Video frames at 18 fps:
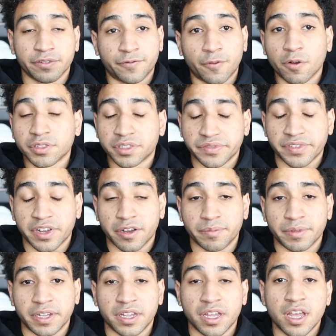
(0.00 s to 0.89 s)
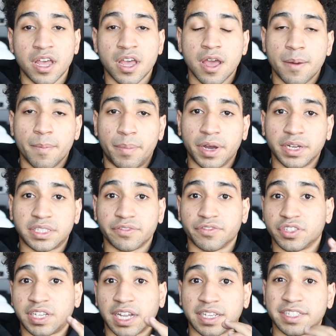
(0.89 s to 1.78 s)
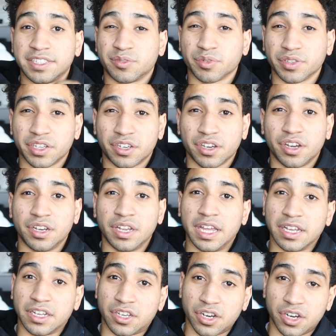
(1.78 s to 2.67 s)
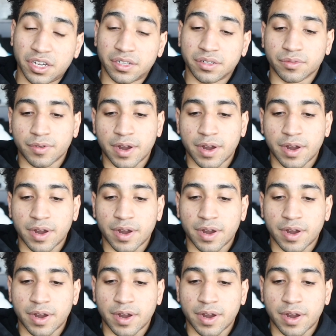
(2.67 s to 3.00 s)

of force development. But if your technique is really good, it could.